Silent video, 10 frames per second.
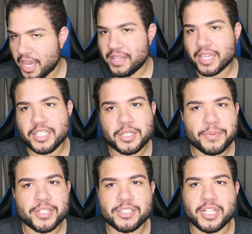I think I did a
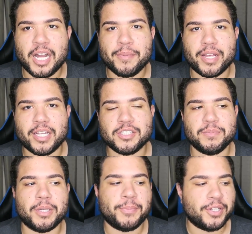pretty good job, and I got
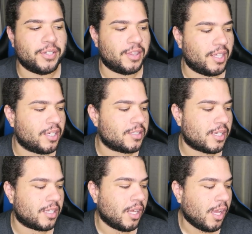some like pretty good things,
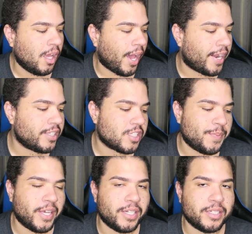and I didn't
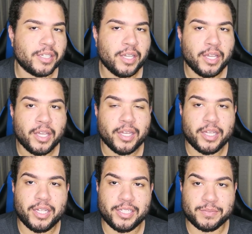spend
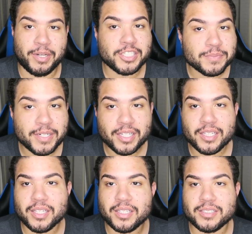as much
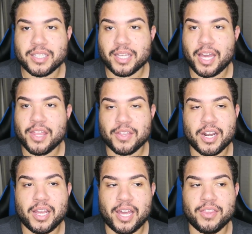money as like I
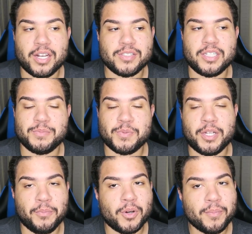thought. I, I thought I was ended up
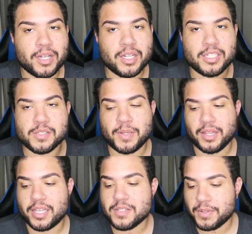spending more money, and I
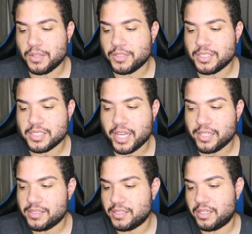spent less money, which is
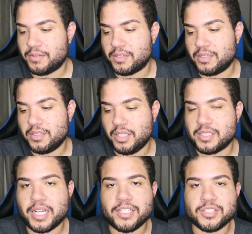nice. And
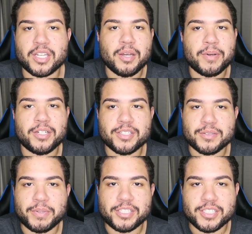it's nice to come
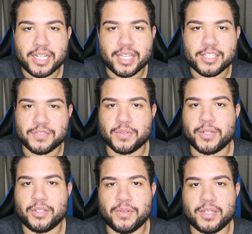under budget, I guess, for
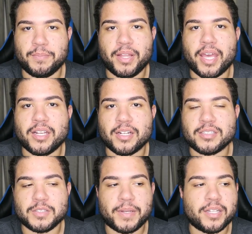what you had planned
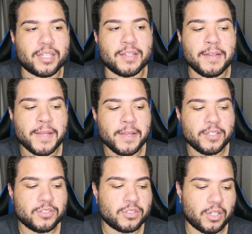on spending.
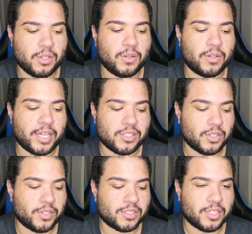So that's
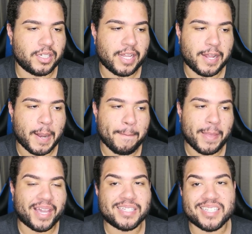always good. And
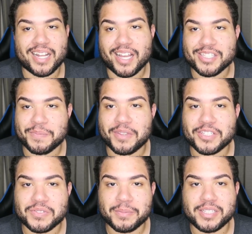like I said, I got some
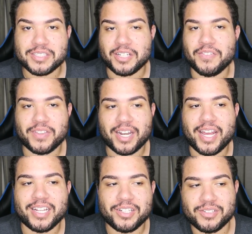things for myself that
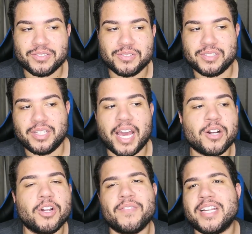I didn't. I
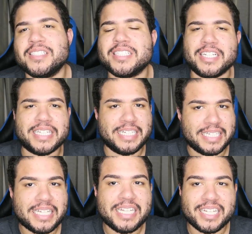don't know if I necessarily
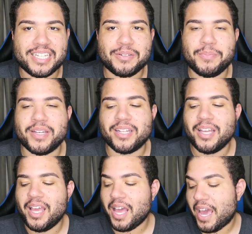needed, but
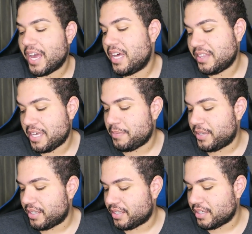I got them,
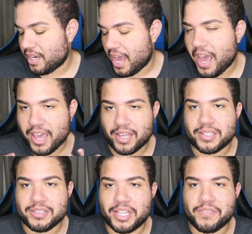and
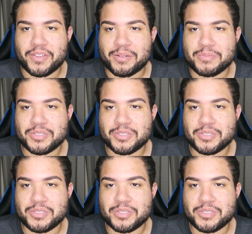I love them.